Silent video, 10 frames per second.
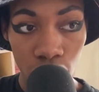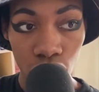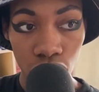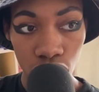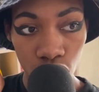
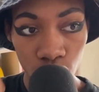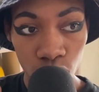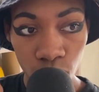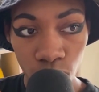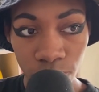you
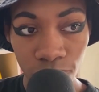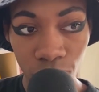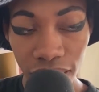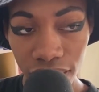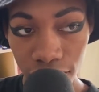will be
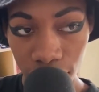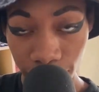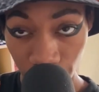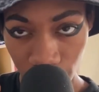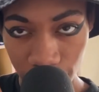waiting
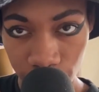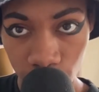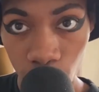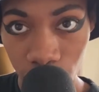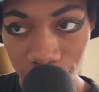for a
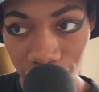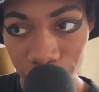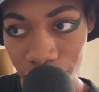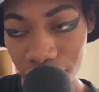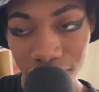long time
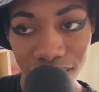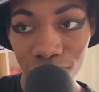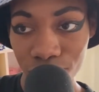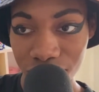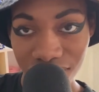because they
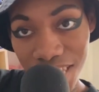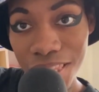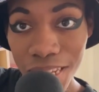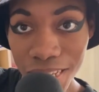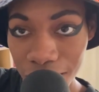don't
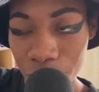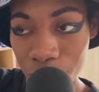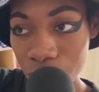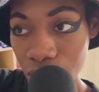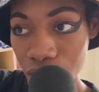send things out
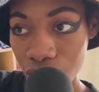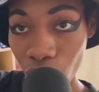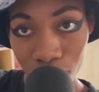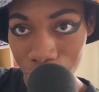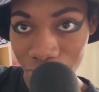
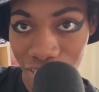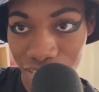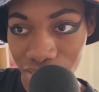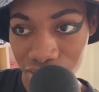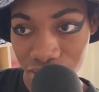on a
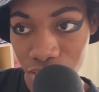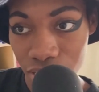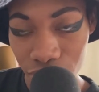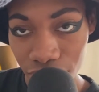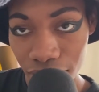plane and just send it
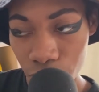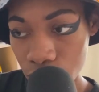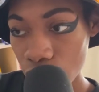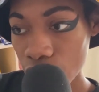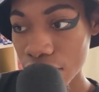to your house.
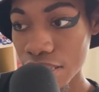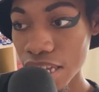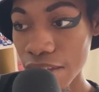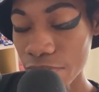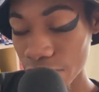
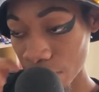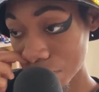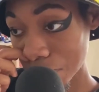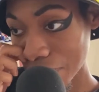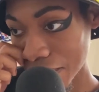If it's from
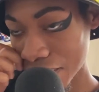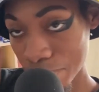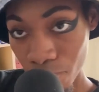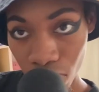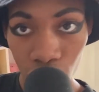Japan, they
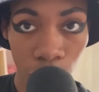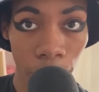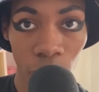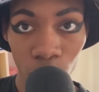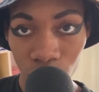put it on a
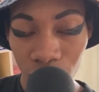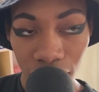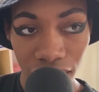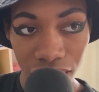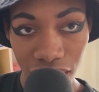boat
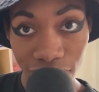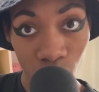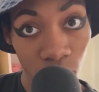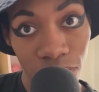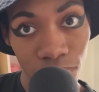and they have to
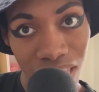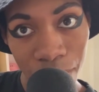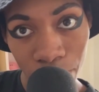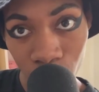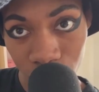wait for
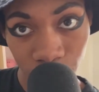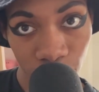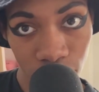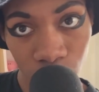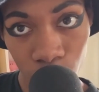that boat to
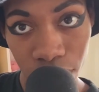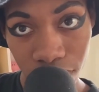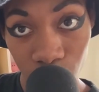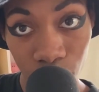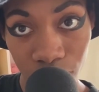fill up with
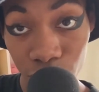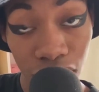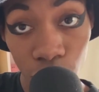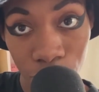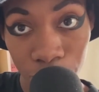someone with
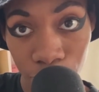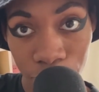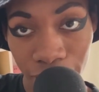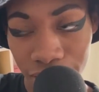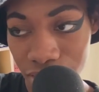other people's
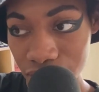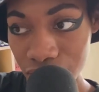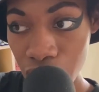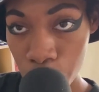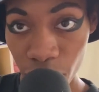packages
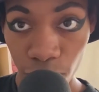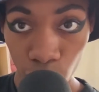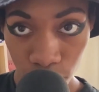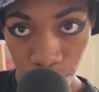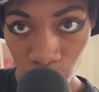before
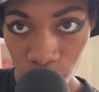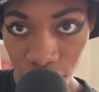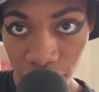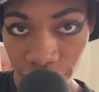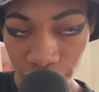the boat
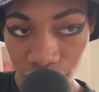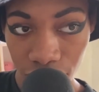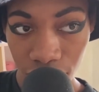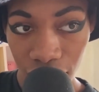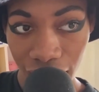leaves.
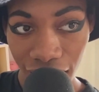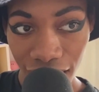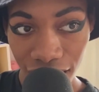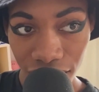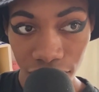
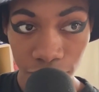And